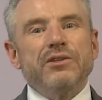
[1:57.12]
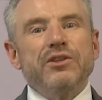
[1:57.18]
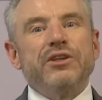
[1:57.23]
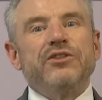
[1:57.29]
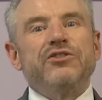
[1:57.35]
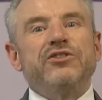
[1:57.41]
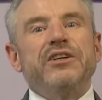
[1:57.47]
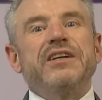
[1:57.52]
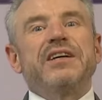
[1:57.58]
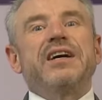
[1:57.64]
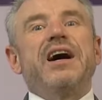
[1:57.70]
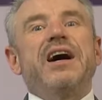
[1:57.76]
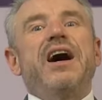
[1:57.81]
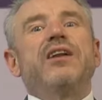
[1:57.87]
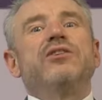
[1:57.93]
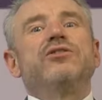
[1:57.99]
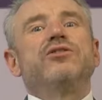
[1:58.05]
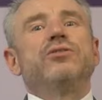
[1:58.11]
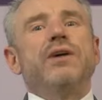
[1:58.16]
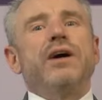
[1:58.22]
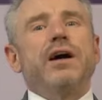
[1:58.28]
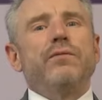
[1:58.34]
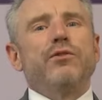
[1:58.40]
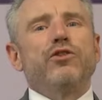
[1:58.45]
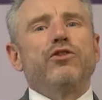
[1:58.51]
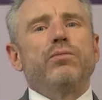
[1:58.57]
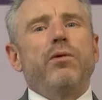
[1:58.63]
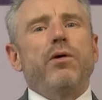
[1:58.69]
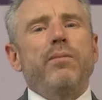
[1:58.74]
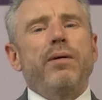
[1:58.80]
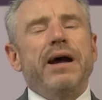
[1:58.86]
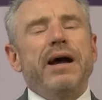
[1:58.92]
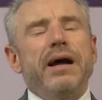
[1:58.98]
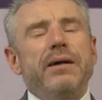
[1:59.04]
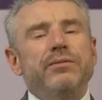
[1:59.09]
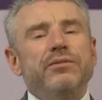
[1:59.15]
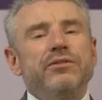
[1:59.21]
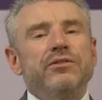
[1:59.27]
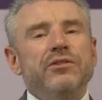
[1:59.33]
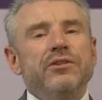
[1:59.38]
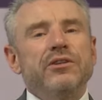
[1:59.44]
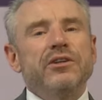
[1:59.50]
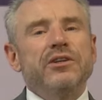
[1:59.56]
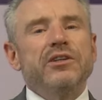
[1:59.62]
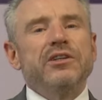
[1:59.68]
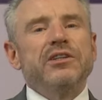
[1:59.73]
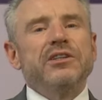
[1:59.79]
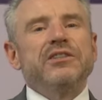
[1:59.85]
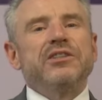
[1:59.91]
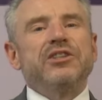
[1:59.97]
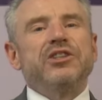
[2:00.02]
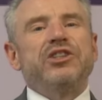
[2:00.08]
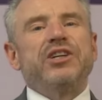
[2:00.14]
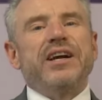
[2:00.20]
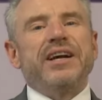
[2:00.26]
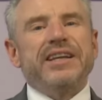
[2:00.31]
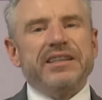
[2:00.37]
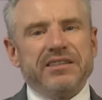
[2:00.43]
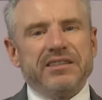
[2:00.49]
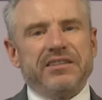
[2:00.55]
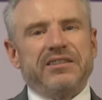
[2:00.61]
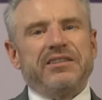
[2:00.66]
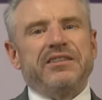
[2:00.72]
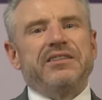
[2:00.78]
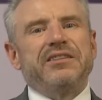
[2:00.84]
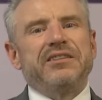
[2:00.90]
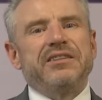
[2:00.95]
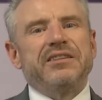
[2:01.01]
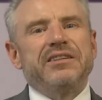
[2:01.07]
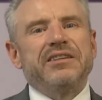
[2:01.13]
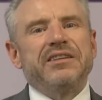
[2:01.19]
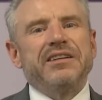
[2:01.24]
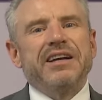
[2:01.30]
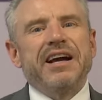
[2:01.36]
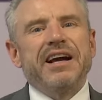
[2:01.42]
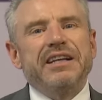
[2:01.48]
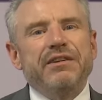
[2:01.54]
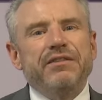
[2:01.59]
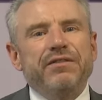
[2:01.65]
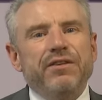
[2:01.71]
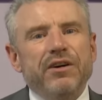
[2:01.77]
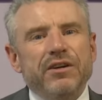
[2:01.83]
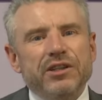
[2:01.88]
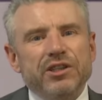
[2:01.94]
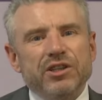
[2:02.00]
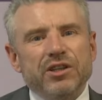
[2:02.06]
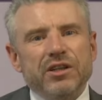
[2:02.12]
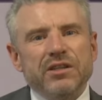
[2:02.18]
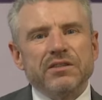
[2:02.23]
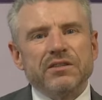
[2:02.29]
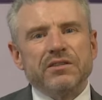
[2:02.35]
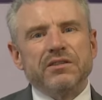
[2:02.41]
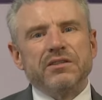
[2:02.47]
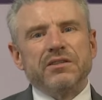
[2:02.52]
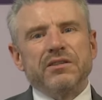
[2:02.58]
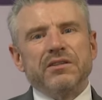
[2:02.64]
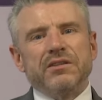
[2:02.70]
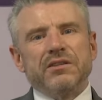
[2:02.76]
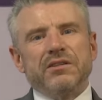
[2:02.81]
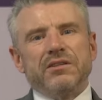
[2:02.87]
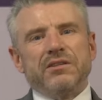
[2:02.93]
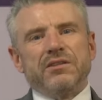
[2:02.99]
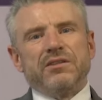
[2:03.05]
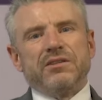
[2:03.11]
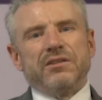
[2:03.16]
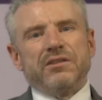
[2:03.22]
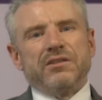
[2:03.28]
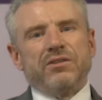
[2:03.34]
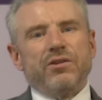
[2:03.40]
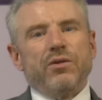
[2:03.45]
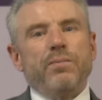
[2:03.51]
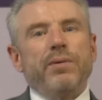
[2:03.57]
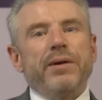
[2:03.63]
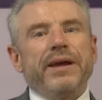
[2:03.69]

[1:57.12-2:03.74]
You can see the colors around the spot, perhaps the shades, any furniture or